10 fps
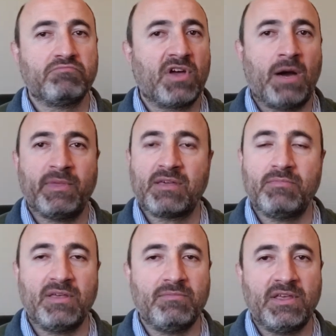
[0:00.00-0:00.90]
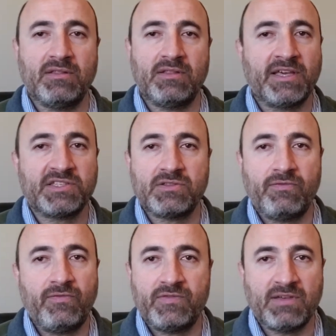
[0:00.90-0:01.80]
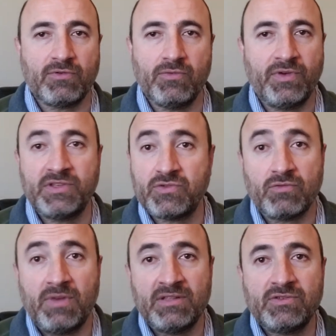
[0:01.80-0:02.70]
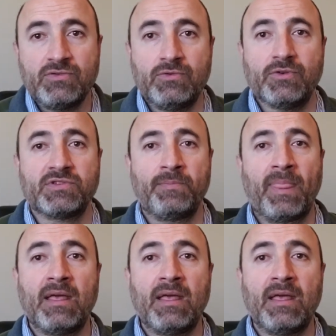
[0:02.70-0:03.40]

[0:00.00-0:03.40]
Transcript: coming maybe in the next several weeks or months, who knows.